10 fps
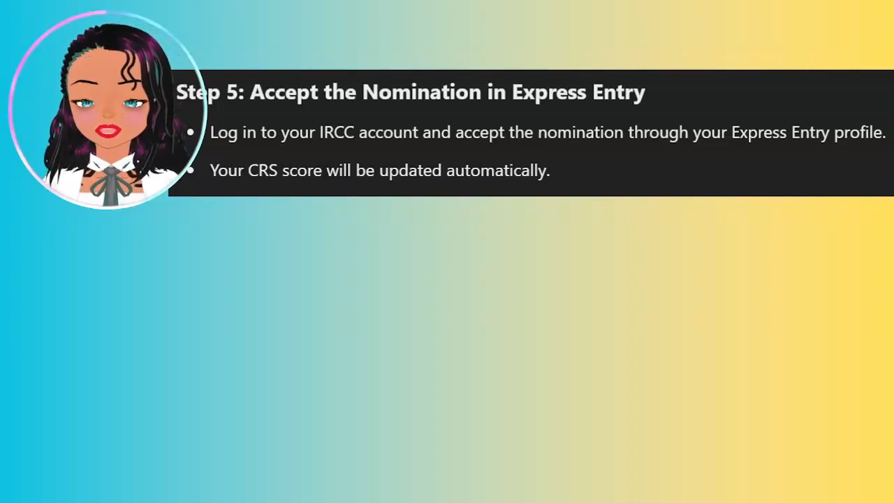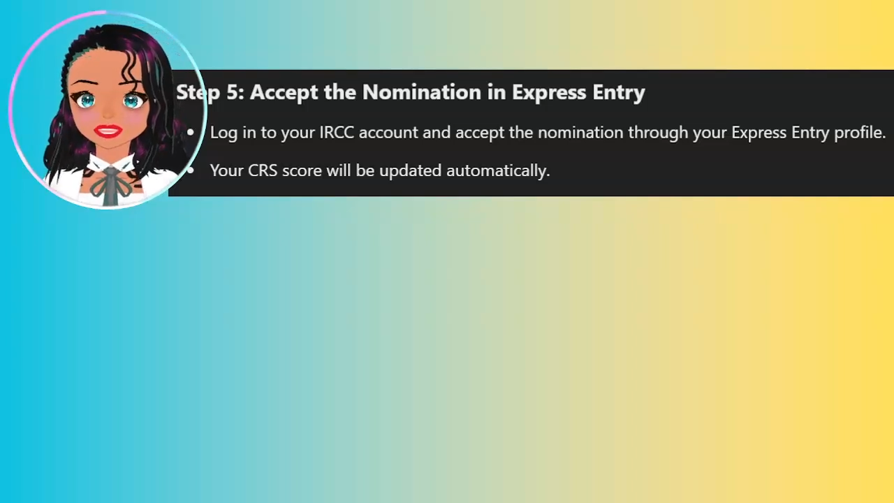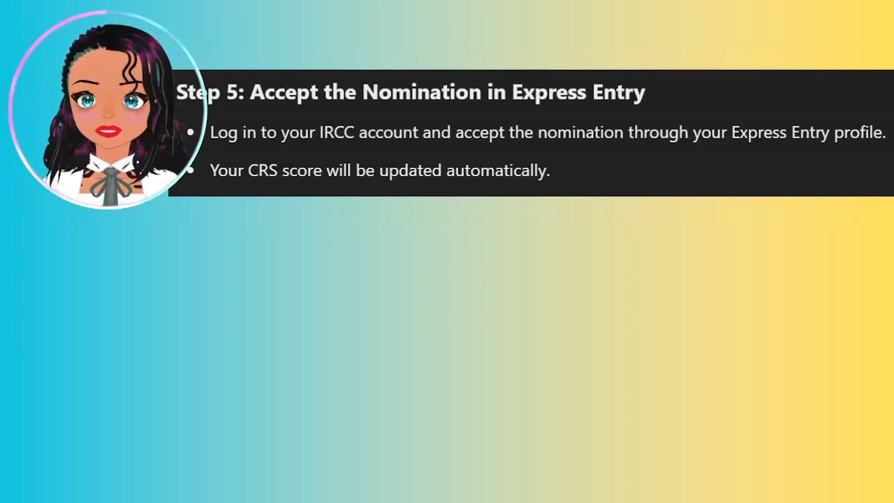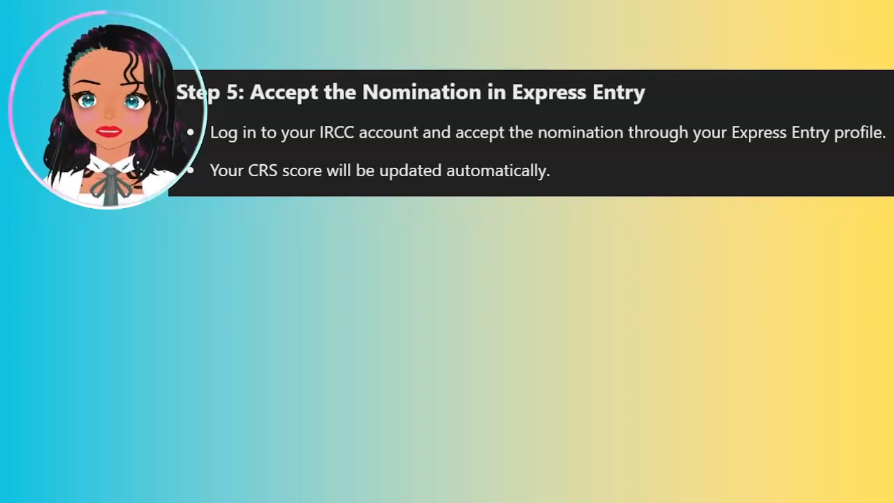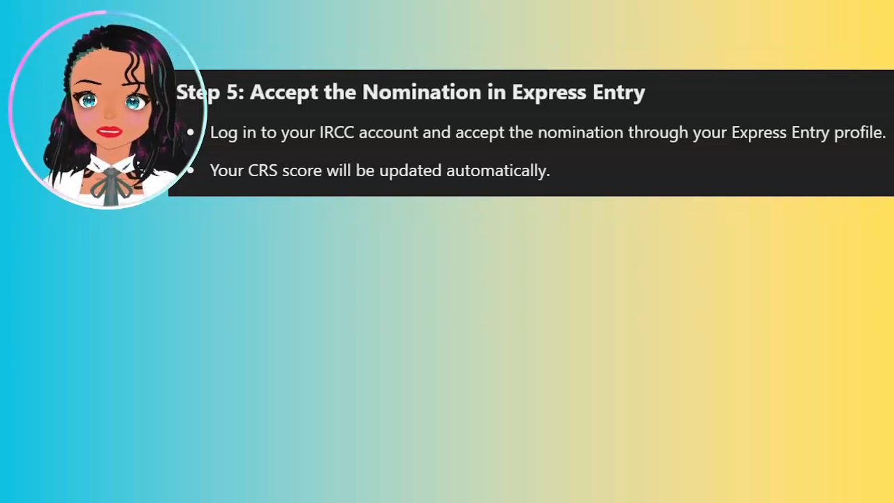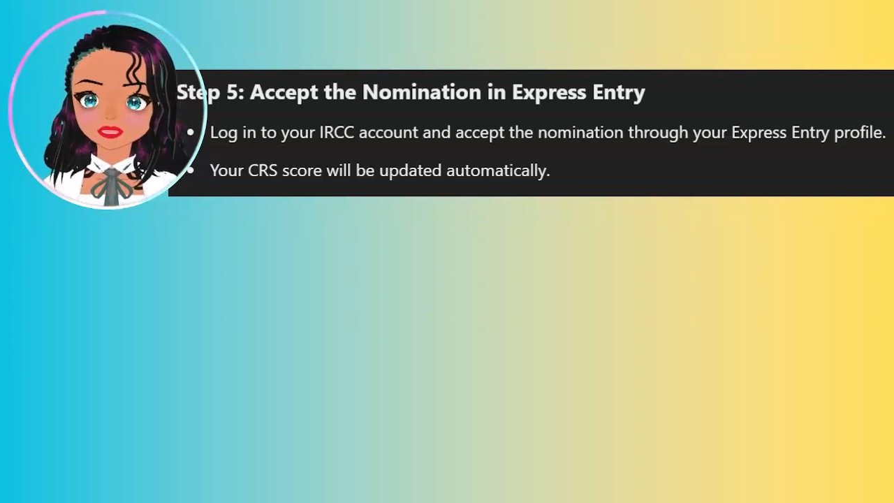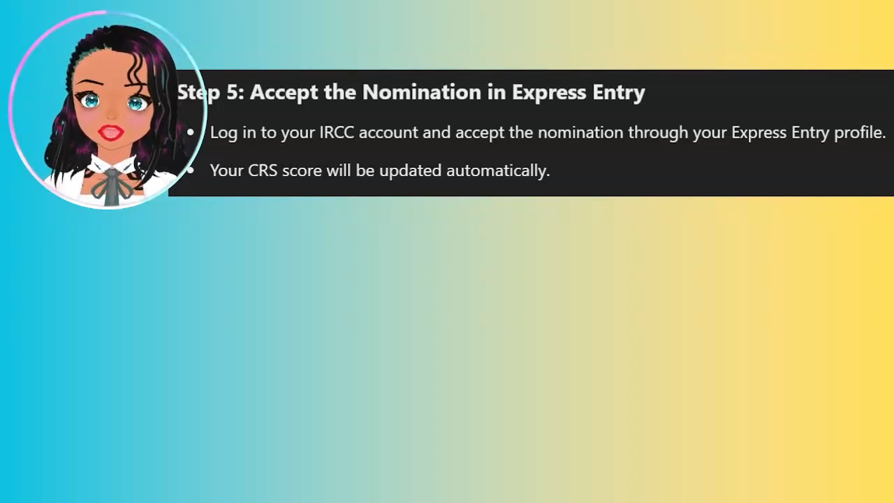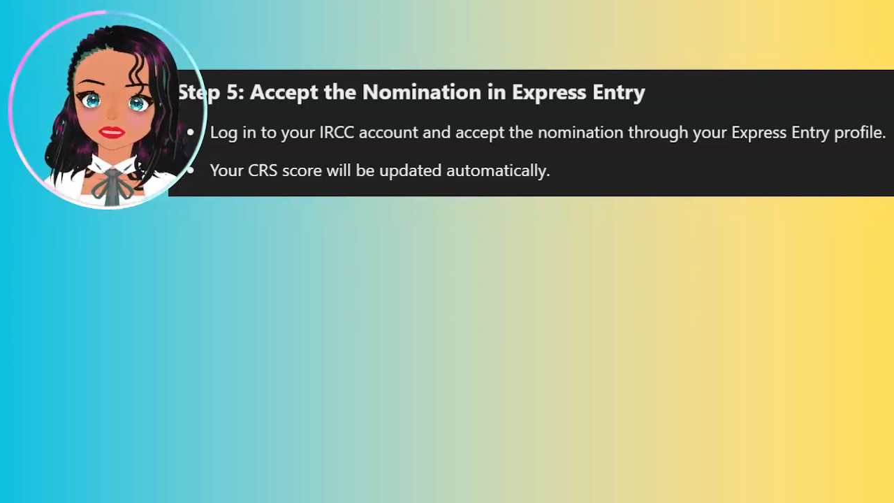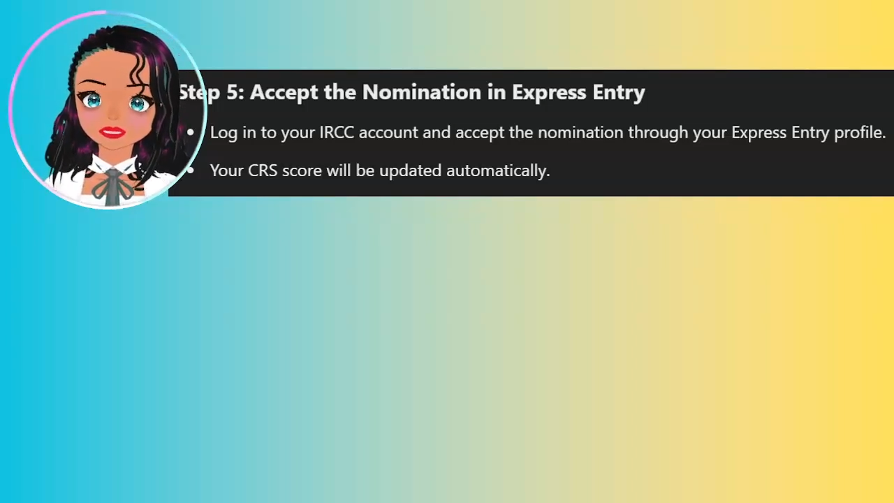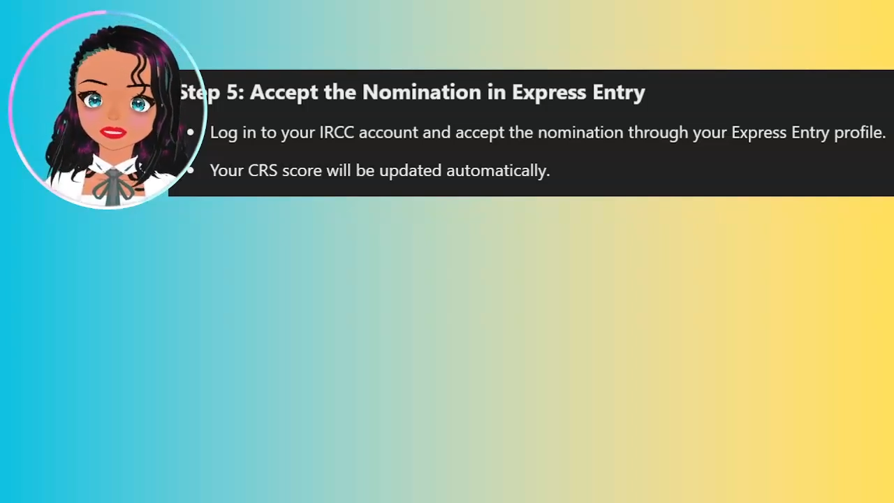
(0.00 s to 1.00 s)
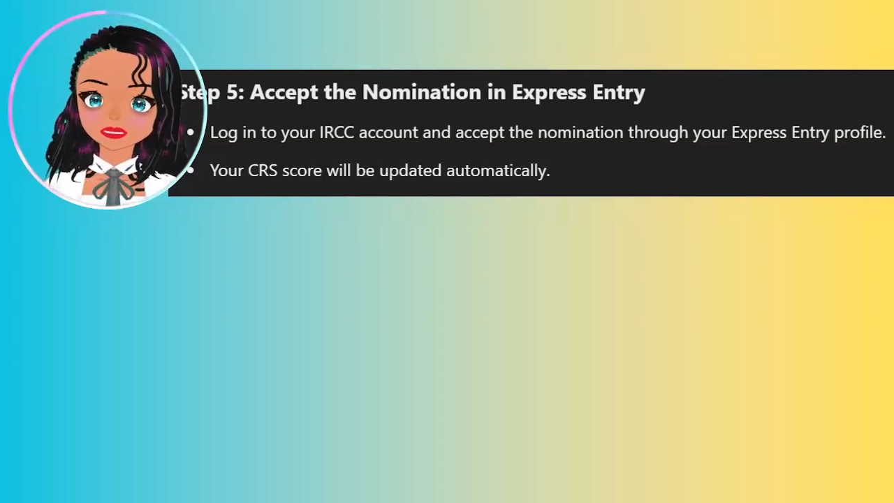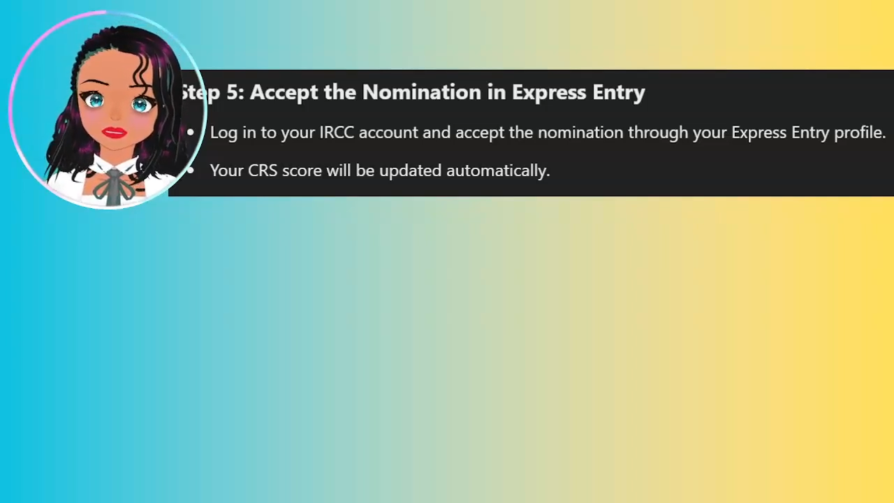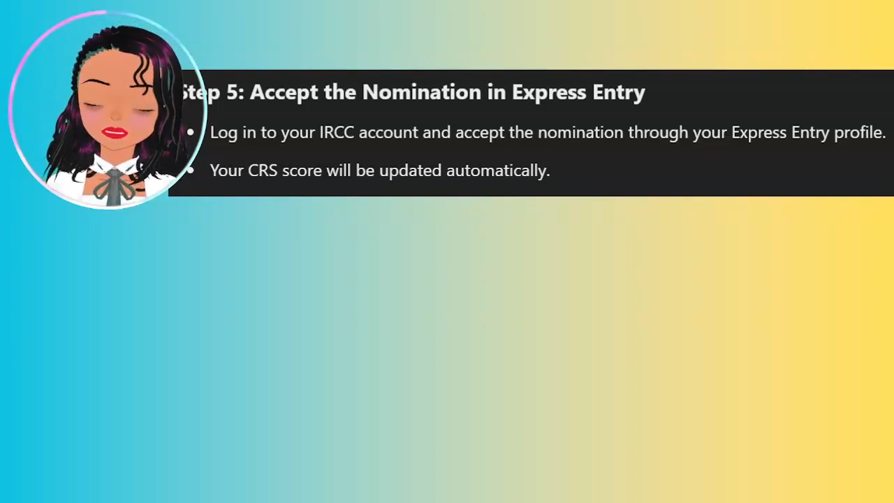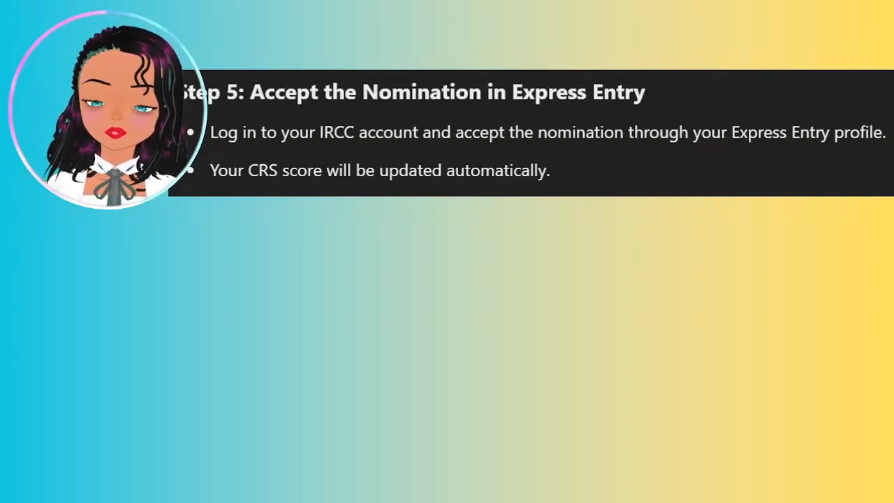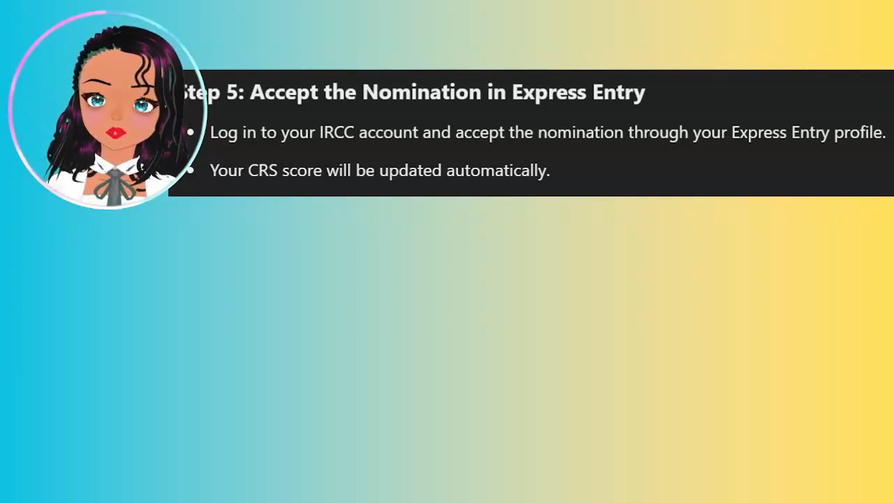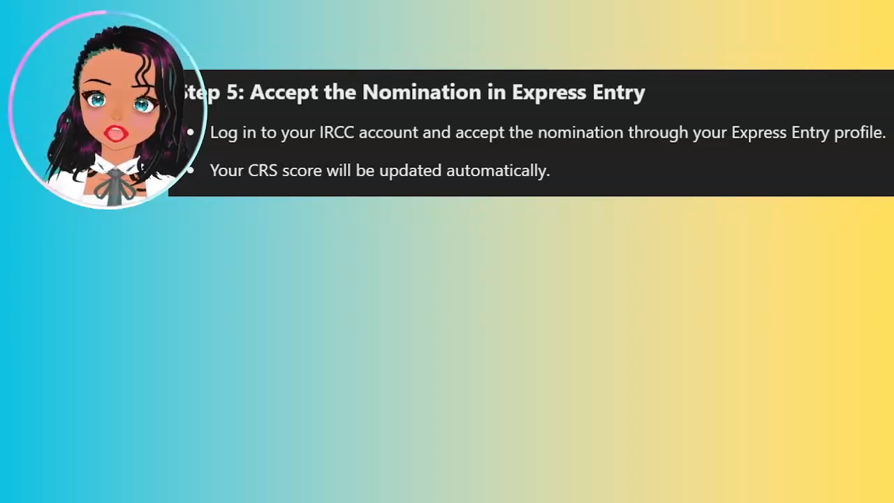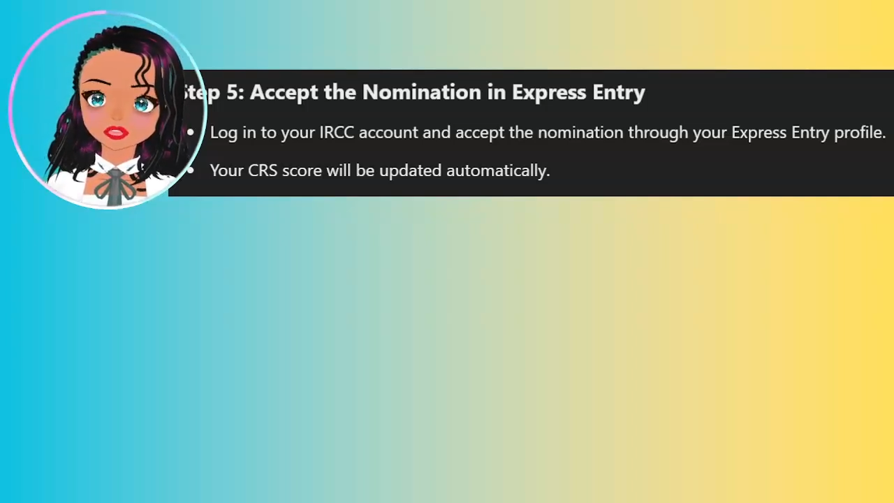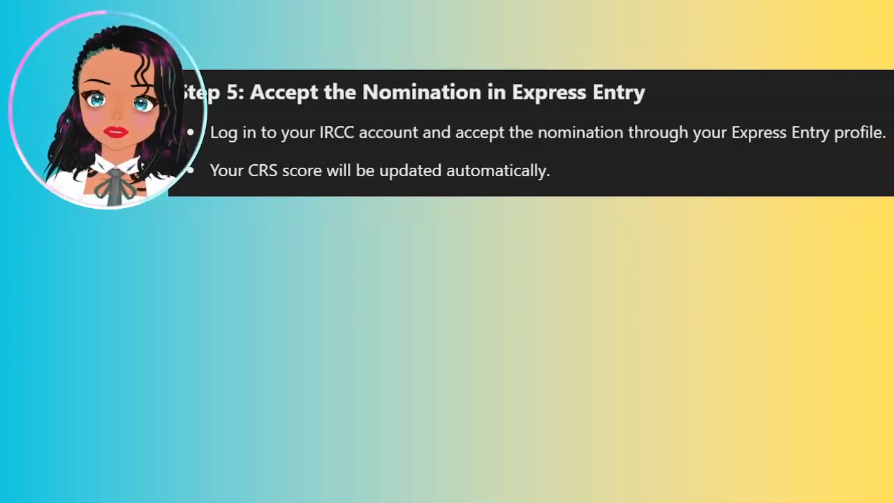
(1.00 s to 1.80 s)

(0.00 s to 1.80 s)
accept the nomination through